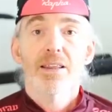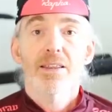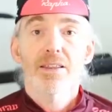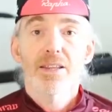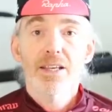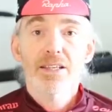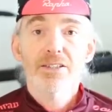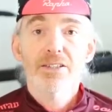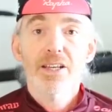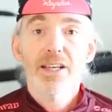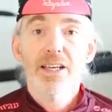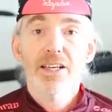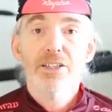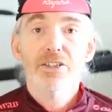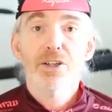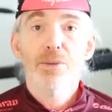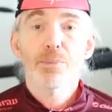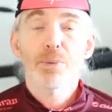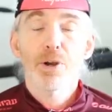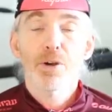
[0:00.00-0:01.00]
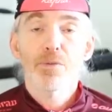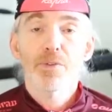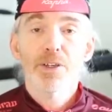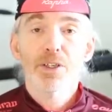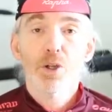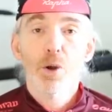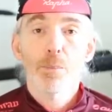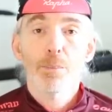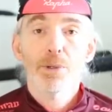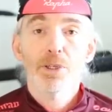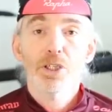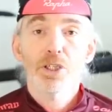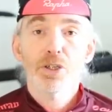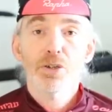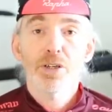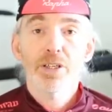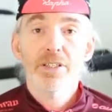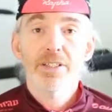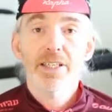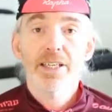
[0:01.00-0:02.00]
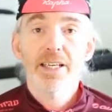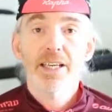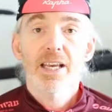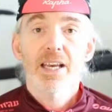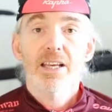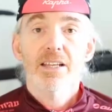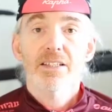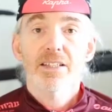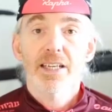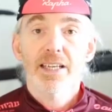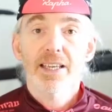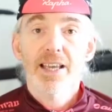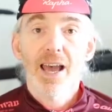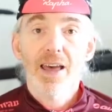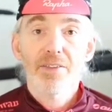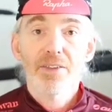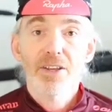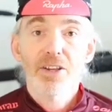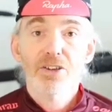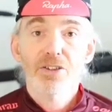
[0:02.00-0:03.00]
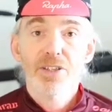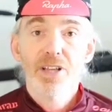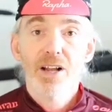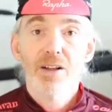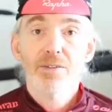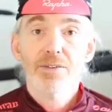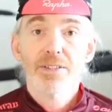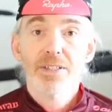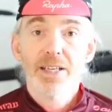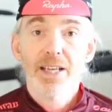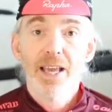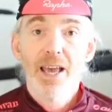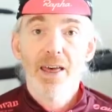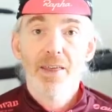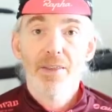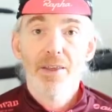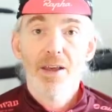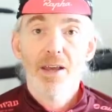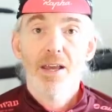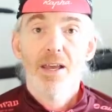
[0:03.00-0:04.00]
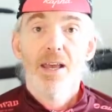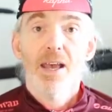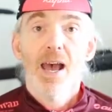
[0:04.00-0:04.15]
this is the perfect opportunity to gather yourselves together